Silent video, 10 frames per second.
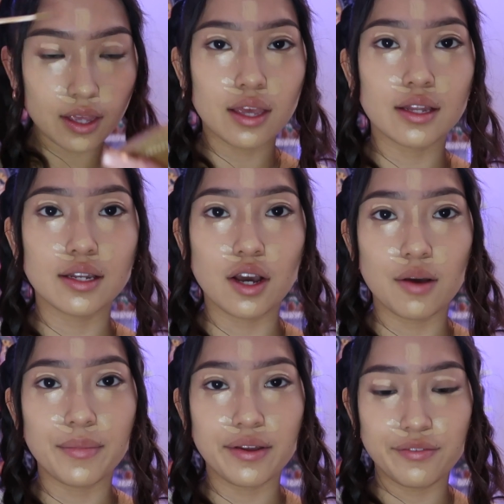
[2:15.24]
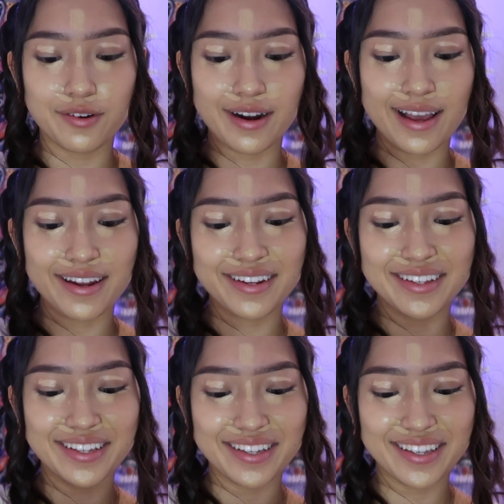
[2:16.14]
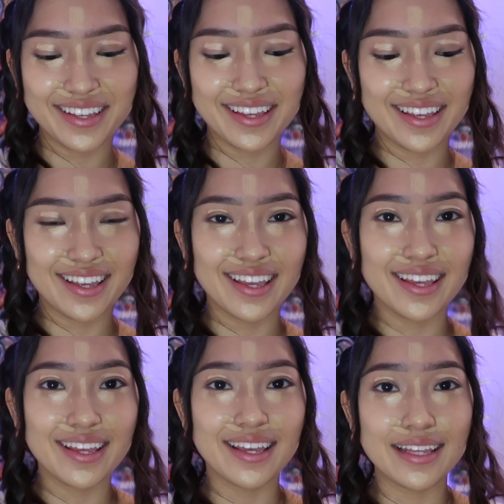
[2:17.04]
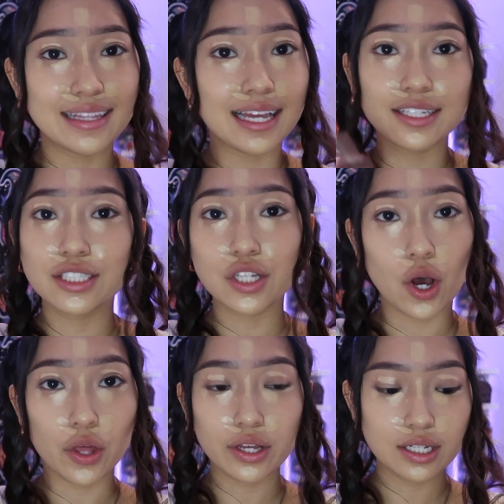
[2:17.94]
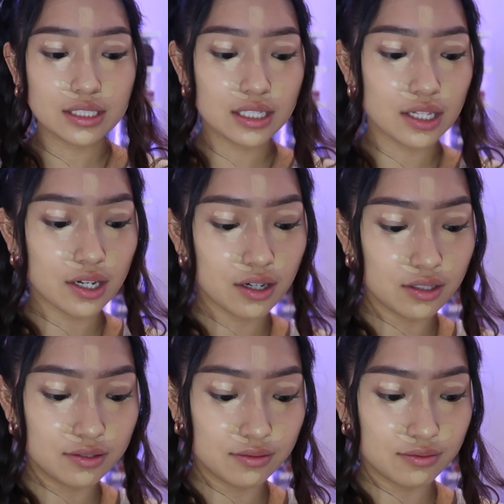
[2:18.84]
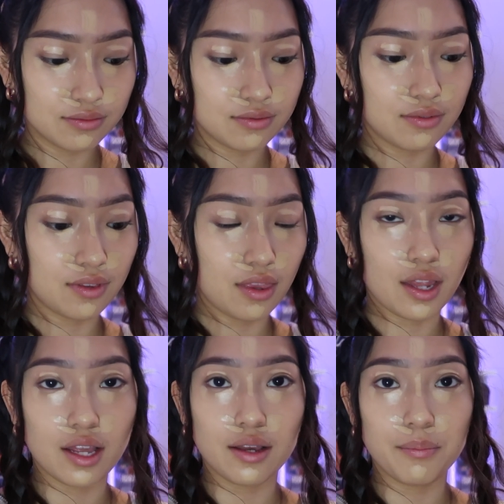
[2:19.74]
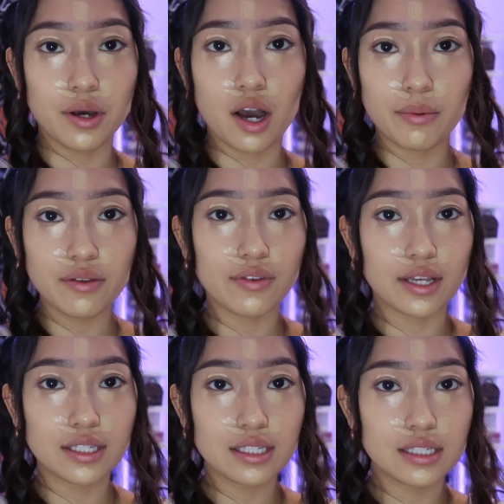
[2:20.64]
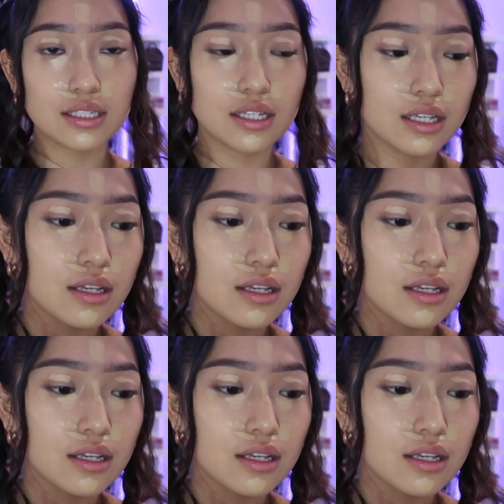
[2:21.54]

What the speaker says: and on my forehead. And that's all the concealer that I put on my face.